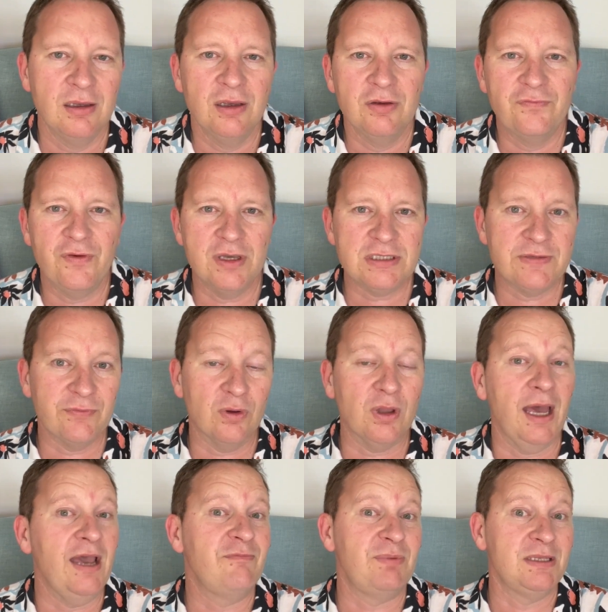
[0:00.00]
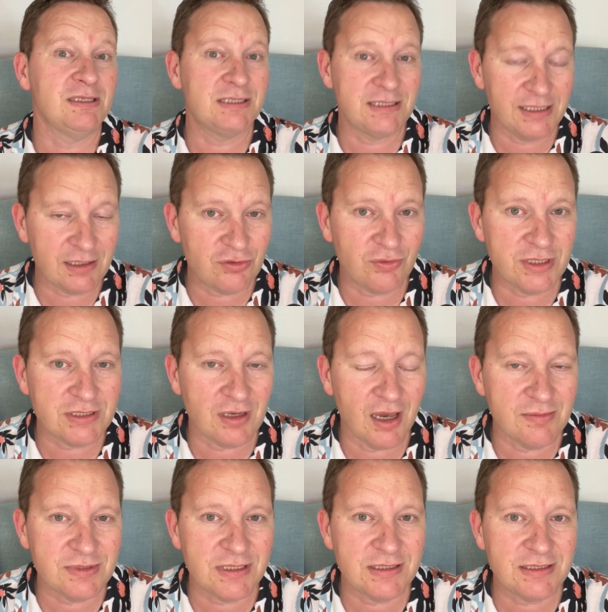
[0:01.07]
First of all, I have been sick 3
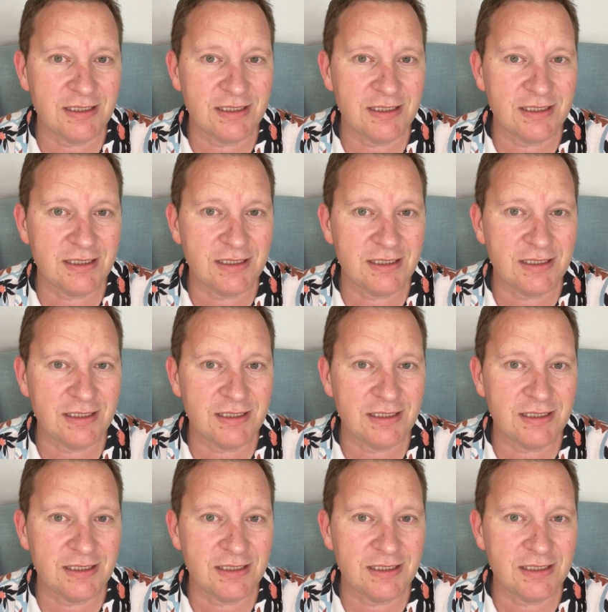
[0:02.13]
times this